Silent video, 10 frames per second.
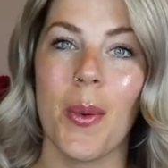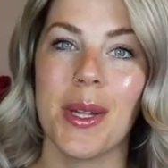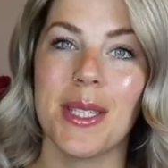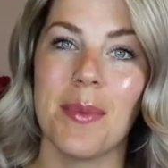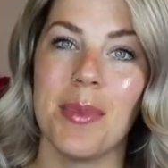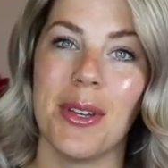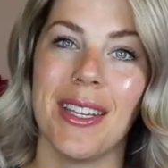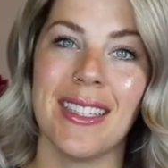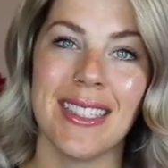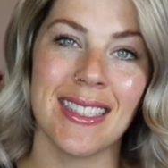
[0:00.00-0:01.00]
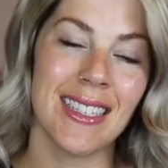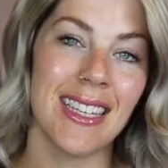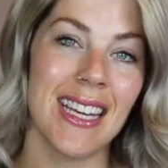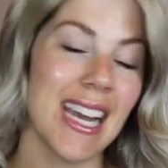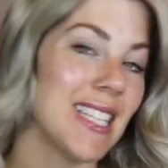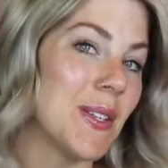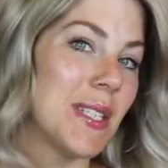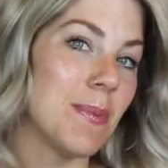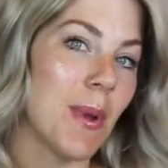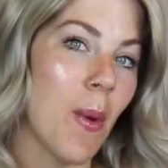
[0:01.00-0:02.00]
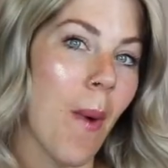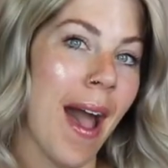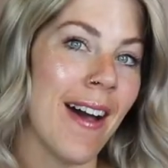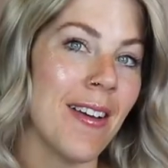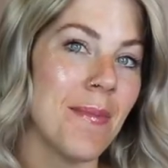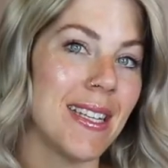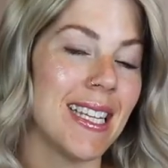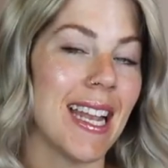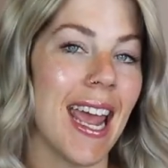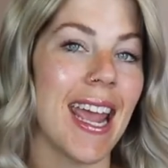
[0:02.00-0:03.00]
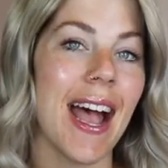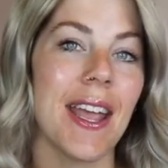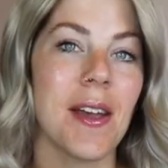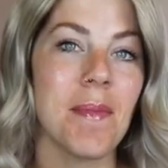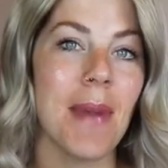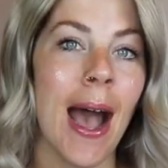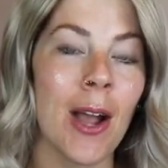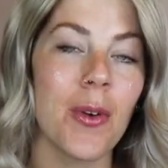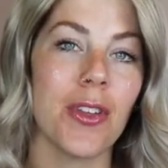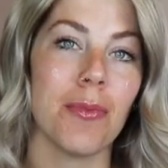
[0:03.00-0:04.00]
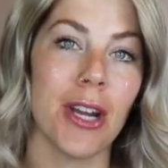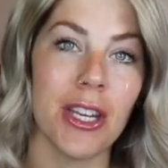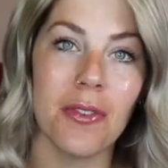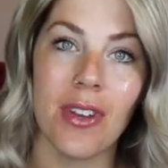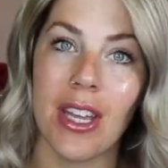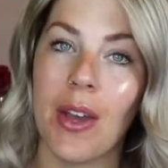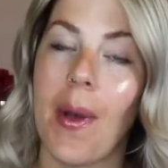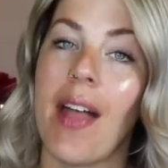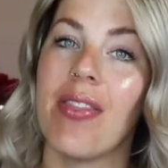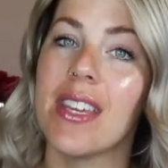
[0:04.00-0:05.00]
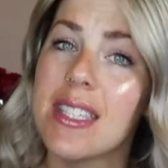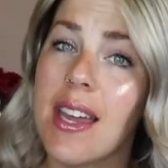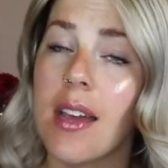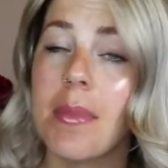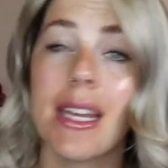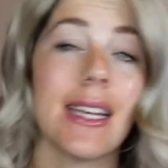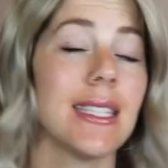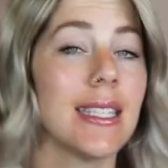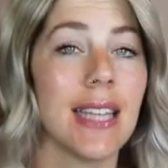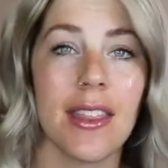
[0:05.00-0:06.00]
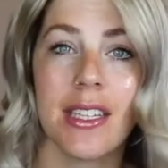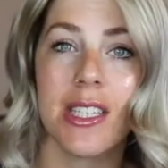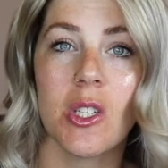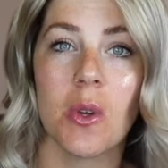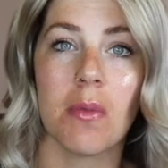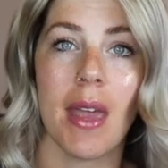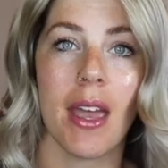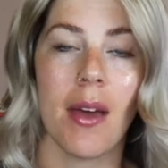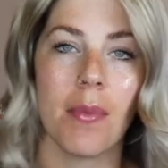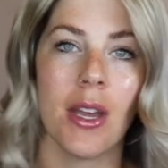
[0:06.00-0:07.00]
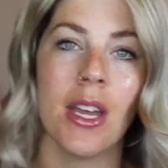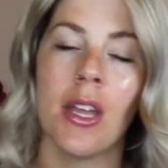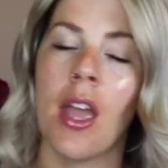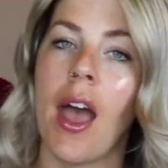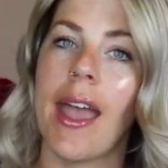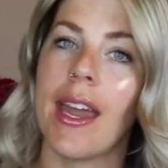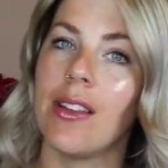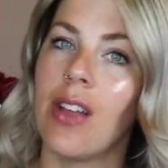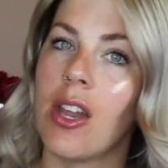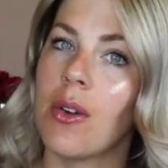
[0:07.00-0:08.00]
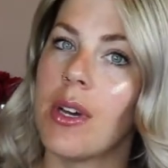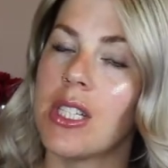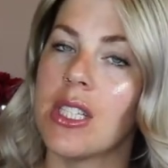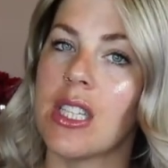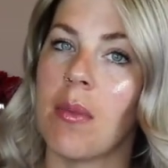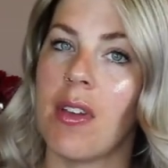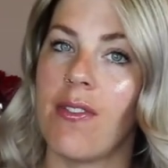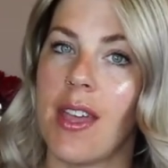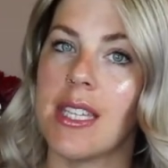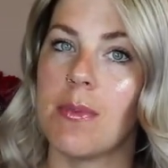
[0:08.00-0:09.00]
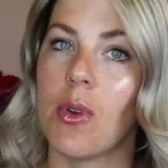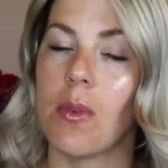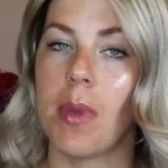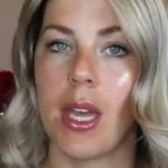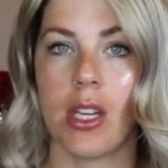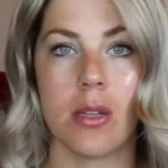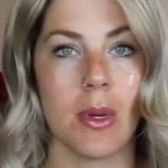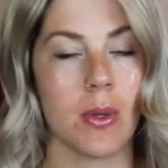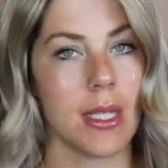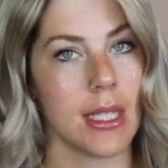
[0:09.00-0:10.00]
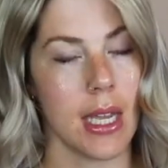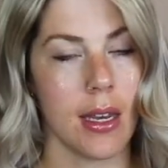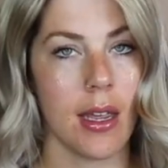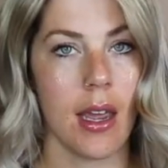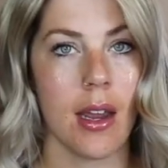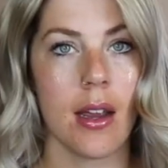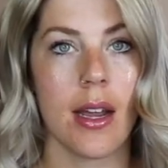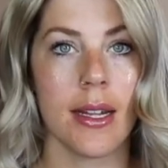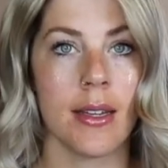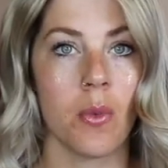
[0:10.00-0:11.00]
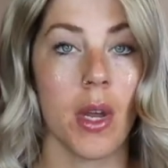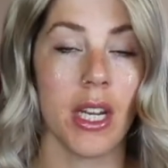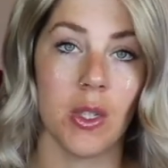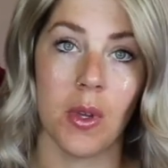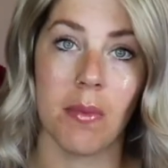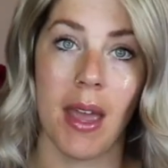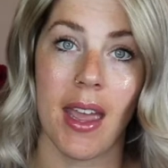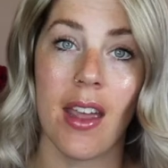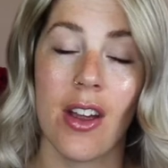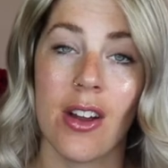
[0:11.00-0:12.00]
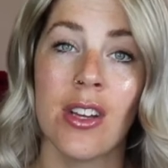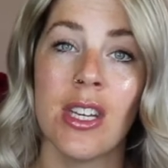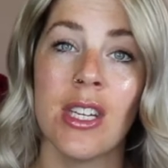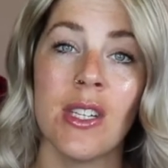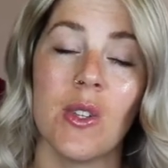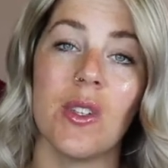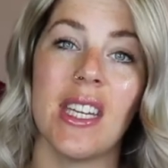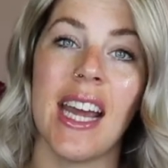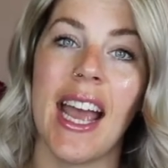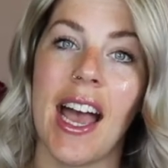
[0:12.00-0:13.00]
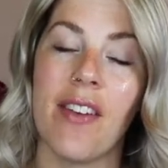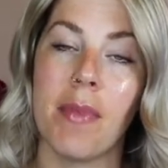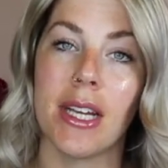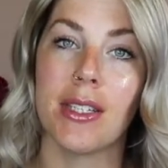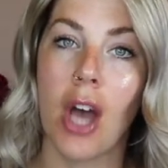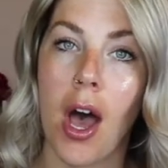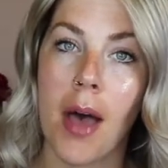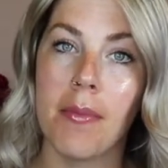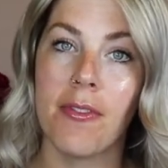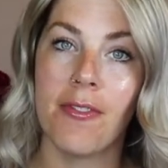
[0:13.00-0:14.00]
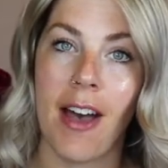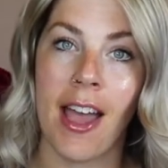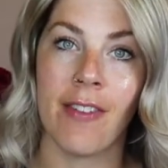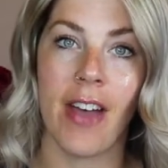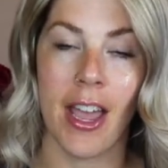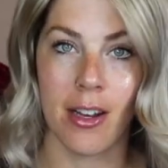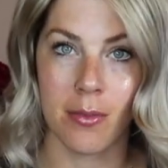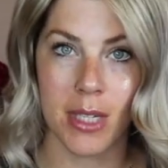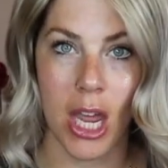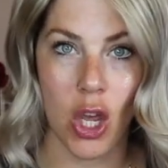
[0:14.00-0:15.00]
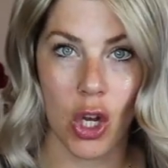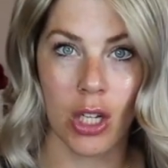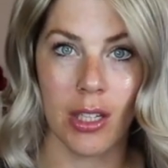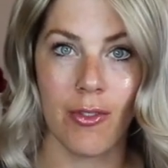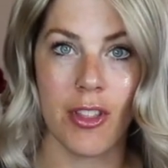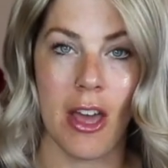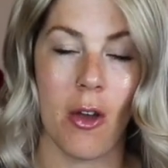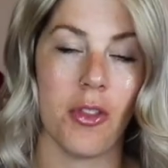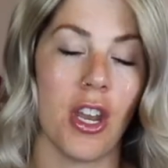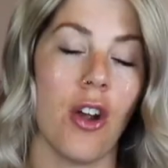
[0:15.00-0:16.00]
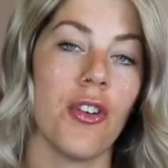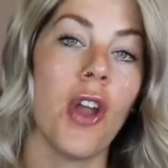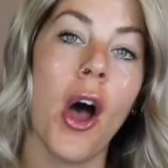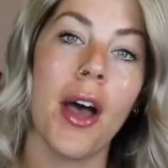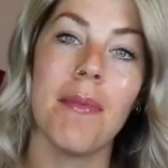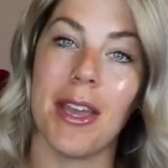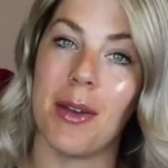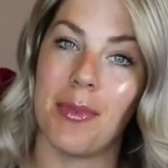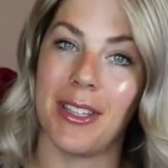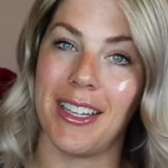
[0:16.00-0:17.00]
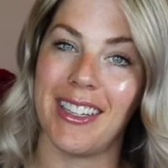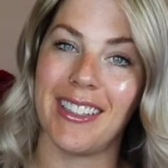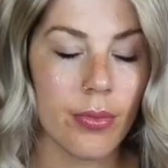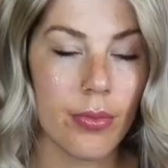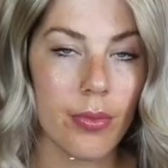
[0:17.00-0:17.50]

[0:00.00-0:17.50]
What's up beauties? So it's been a while, but today I am back with a brand new video and this time it has nothing to do with makeup. I get a lot of questions on my Facebook page about skincare and what I do with my hair. So today I have my top five items I couldn't live without that are not makeup related.